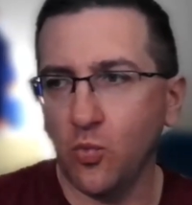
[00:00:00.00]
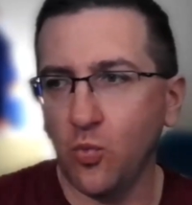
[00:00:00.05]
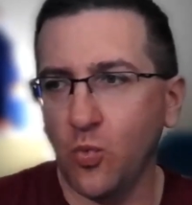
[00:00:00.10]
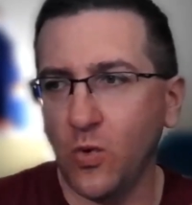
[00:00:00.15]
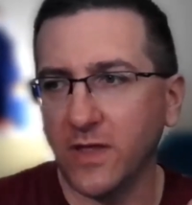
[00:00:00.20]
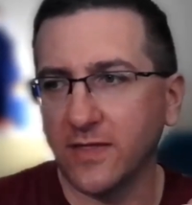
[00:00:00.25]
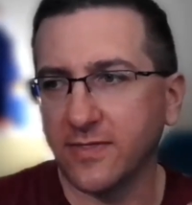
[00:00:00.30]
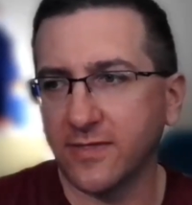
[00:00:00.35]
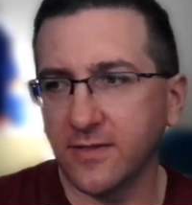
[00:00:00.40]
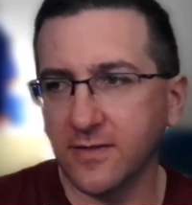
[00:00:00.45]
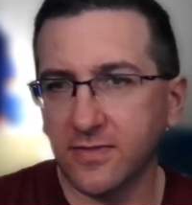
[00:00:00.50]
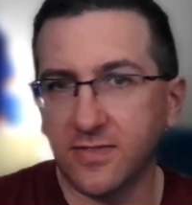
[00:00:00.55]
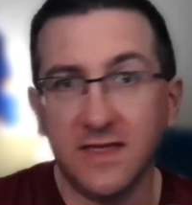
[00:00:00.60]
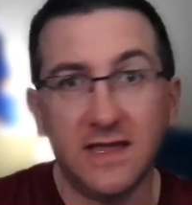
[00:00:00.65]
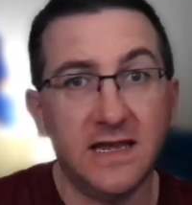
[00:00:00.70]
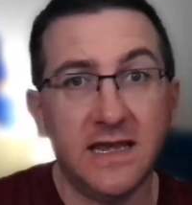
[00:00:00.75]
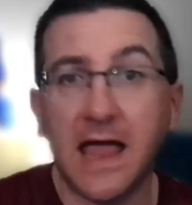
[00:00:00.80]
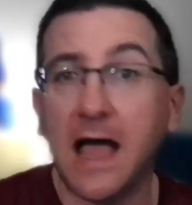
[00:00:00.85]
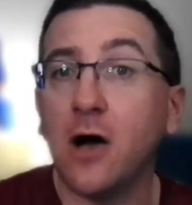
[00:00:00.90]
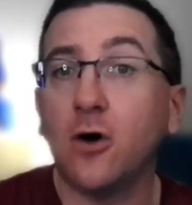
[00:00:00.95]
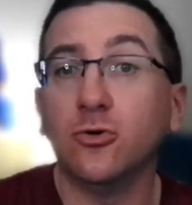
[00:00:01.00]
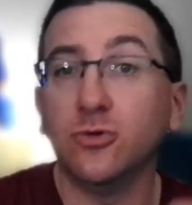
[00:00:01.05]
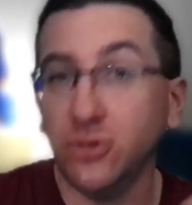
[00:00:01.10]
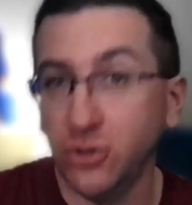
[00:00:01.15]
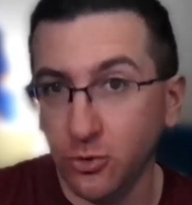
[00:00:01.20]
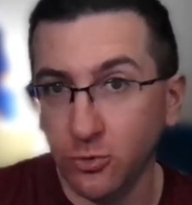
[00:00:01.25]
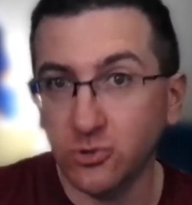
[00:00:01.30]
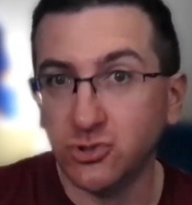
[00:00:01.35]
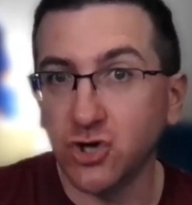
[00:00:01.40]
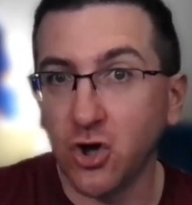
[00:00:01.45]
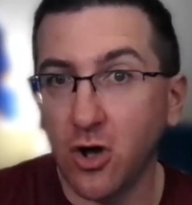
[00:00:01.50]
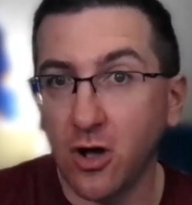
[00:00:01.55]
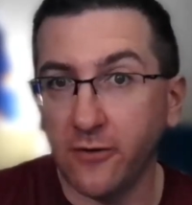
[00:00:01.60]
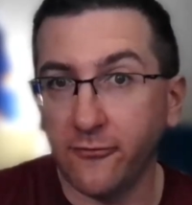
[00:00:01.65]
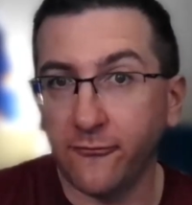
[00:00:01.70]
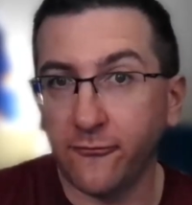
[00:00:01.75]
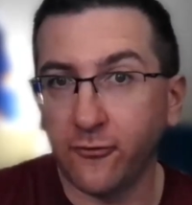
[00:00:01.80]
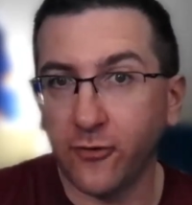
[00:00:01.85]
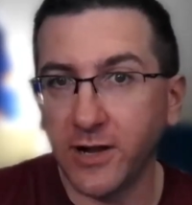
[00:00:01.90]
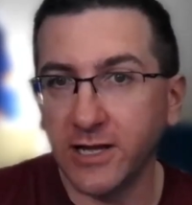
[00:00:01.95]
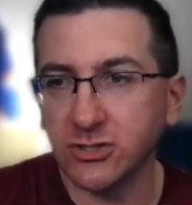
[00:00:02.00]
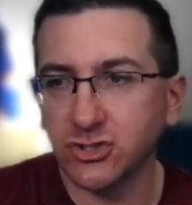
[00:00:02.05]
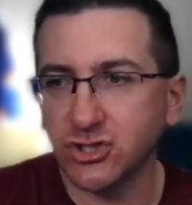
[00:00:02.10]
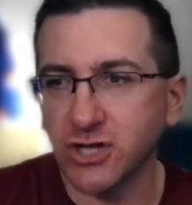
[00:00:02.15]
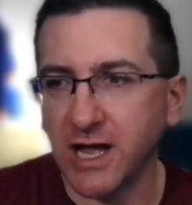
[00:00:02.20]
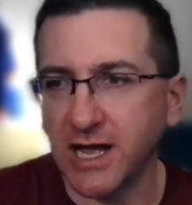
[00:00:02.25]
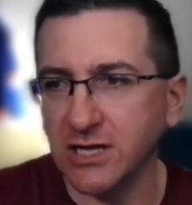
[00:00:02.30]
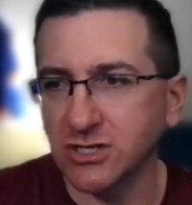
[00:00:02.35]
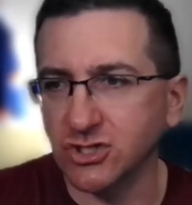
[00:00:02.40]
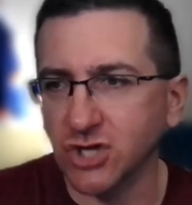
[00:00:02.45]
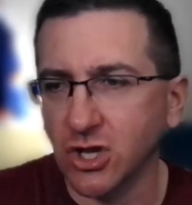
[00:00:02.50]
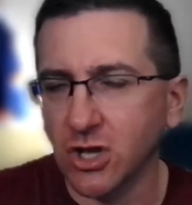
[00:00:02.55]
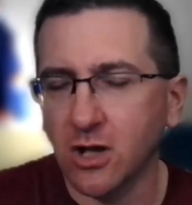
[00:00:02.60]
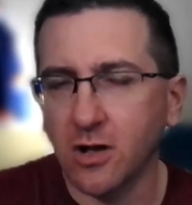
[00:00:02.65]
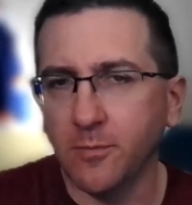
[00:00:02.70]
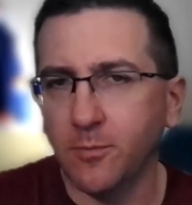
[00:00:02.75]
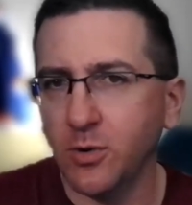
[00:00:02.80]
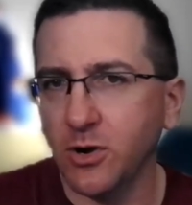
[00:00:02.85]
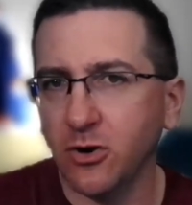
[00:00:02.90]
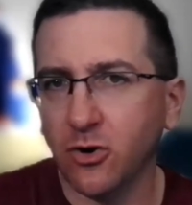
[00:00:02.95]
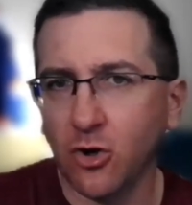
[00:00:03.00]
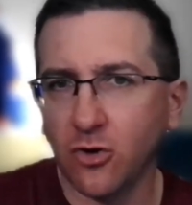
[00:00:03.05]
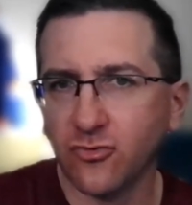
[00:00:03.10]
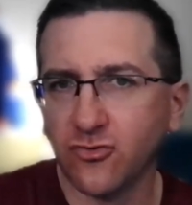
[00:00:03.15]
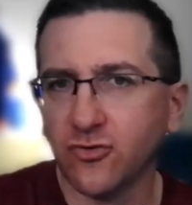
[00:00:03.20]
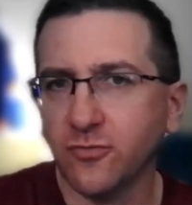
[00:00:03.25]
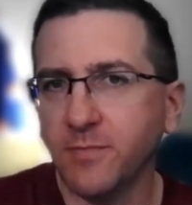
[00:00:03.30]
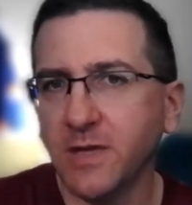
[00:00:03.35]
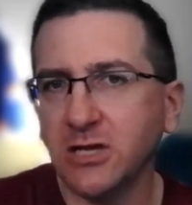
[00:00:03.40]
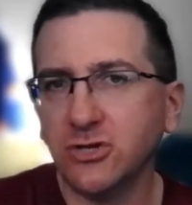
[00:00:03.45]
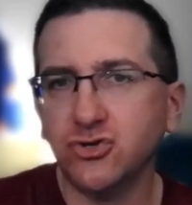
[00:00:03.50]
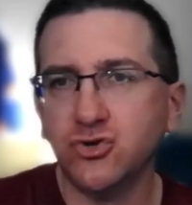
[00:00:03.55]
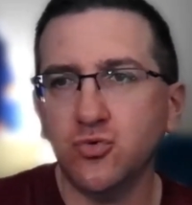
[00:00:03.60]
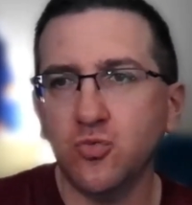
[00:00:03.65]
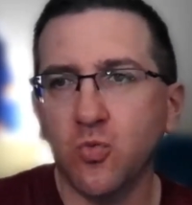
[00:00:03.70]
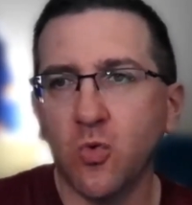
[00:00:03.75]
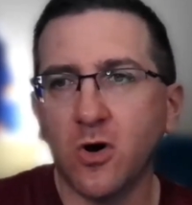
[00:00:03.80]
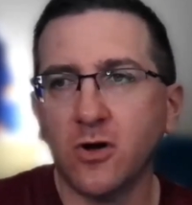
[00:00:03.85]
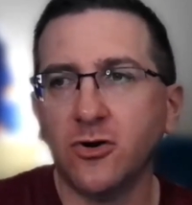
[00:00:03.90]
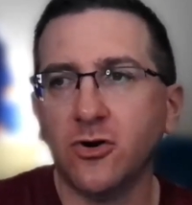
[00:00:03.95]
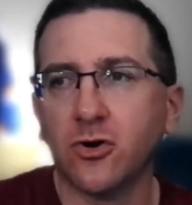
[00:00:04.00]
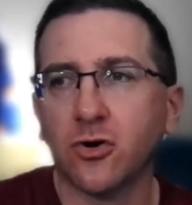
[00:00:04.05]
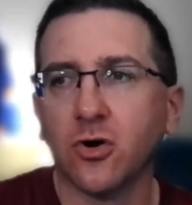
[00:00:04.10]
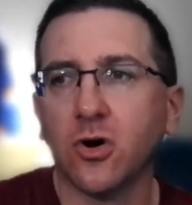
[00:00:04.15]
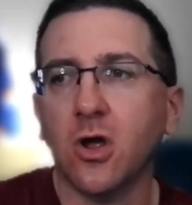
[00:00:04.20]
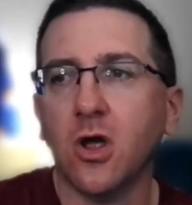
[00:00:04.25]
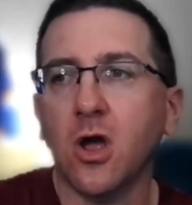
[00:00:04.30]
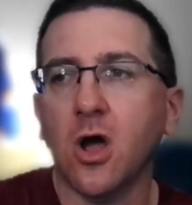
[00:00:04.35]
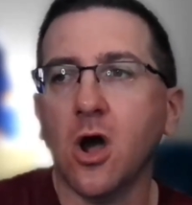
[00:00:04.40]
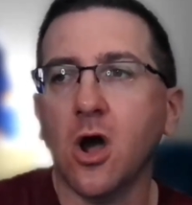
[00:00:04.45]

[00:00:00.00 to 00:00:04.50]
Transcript: with the now Utah franchise, but it also makes you wonder